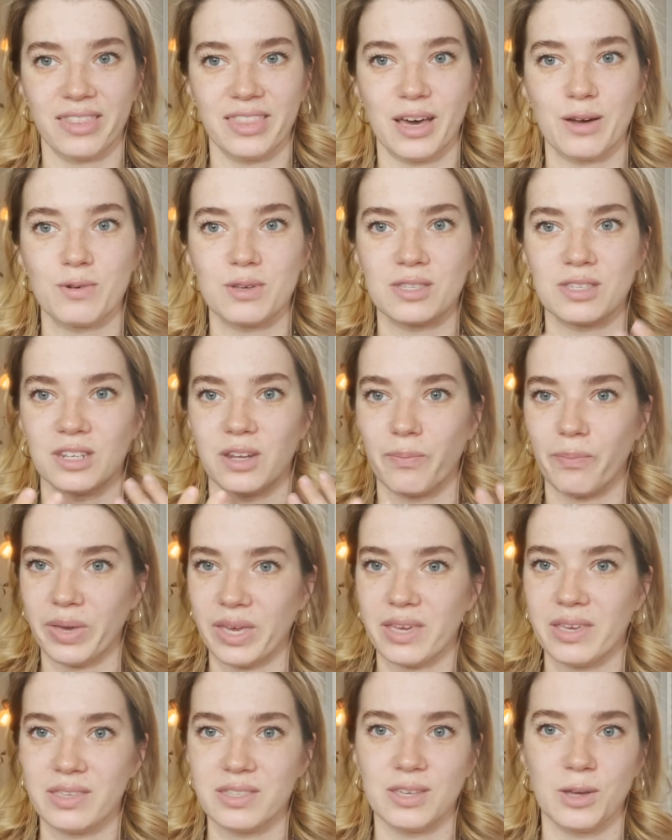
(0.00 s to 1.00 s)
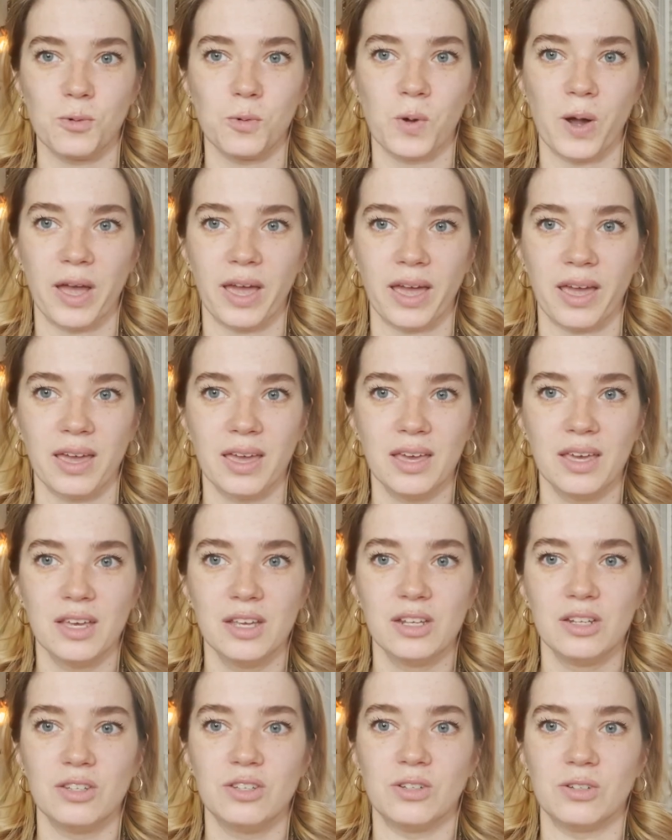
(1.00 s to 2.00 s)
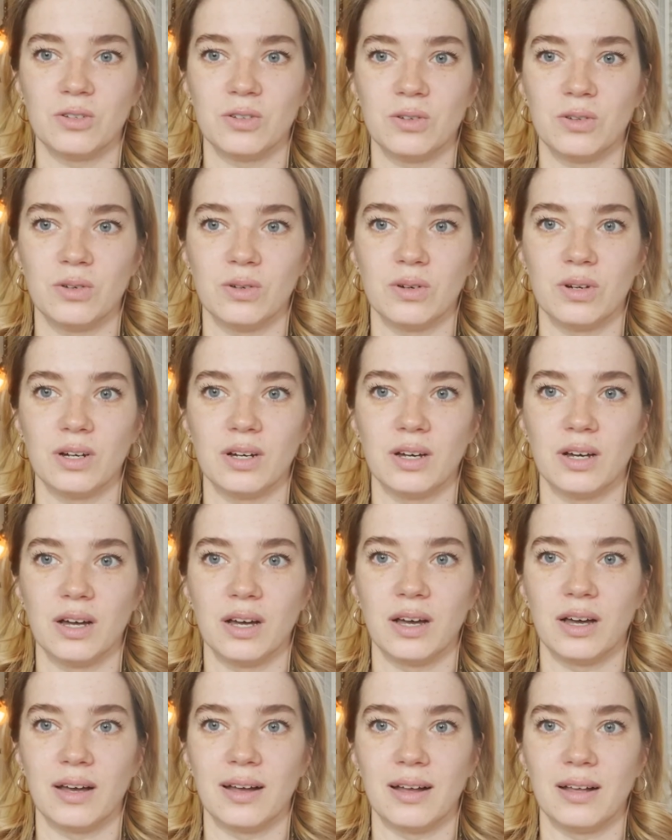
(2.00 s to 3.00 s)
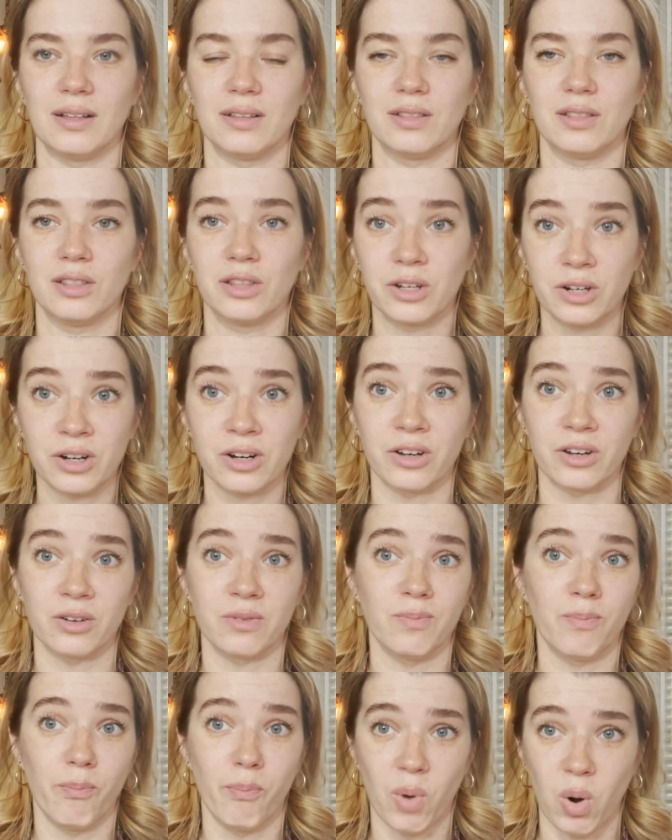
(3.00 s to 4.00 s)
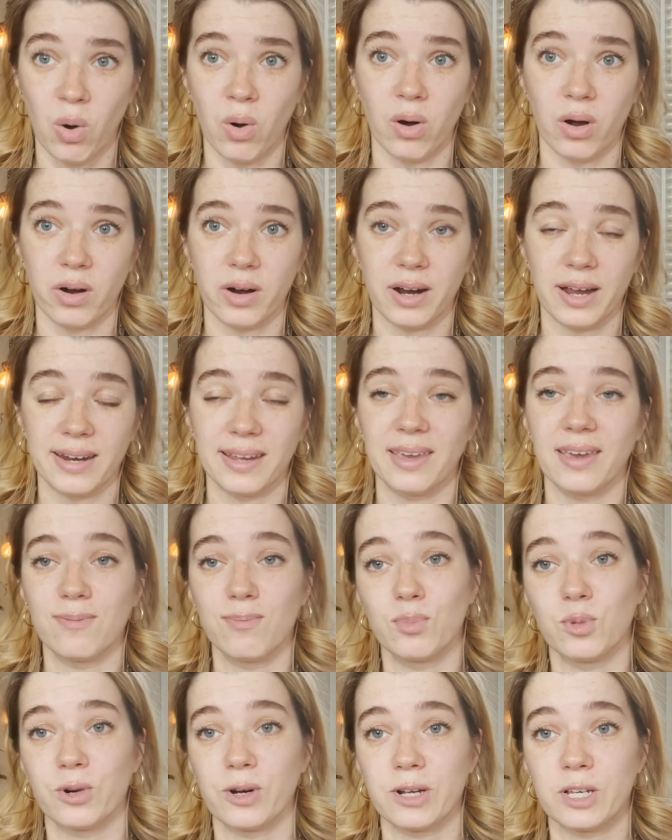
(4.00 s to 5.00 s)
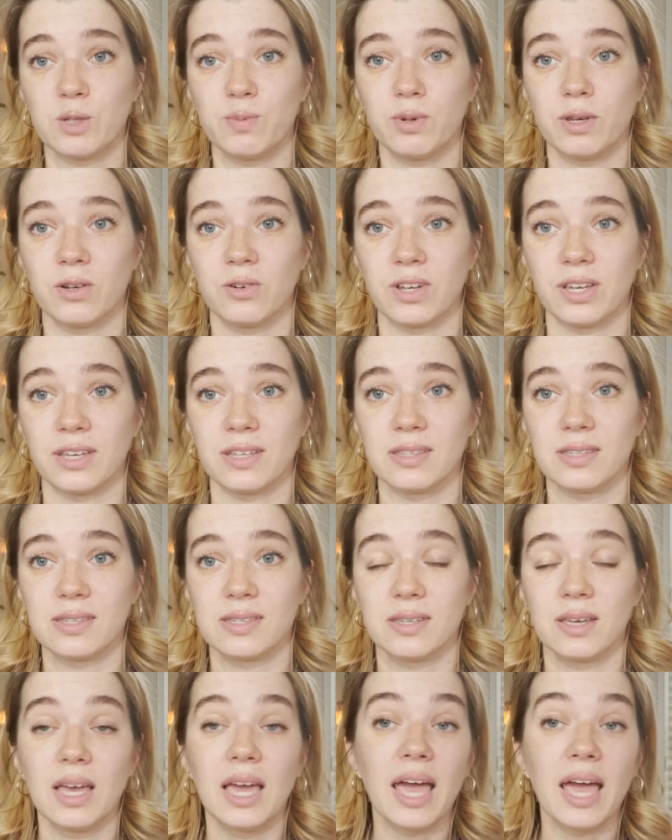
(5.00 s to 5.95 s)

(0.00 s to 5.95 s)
that was an amazing way to learn more and get more experience.